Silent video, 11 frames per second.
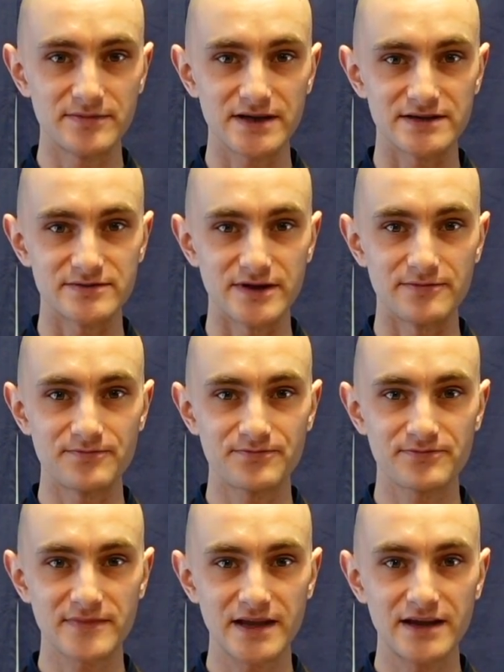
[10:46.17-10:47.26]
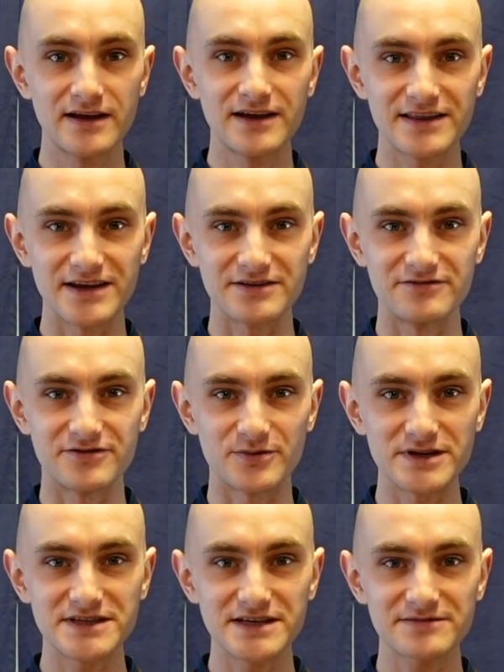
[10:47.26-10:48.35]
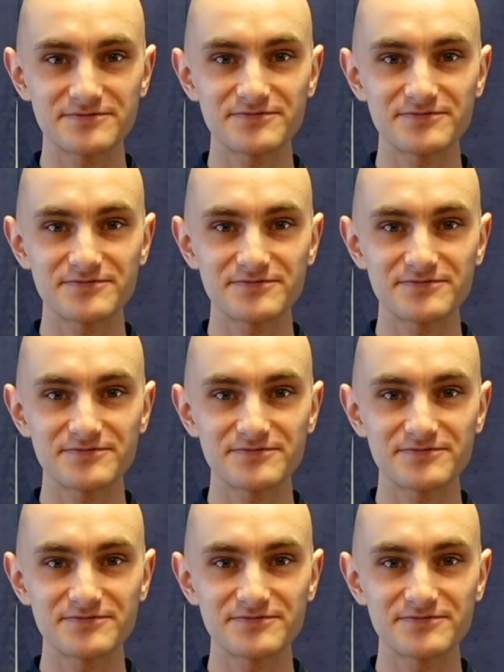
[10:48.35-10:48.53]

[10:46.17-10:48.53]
as well. Thank you for watching.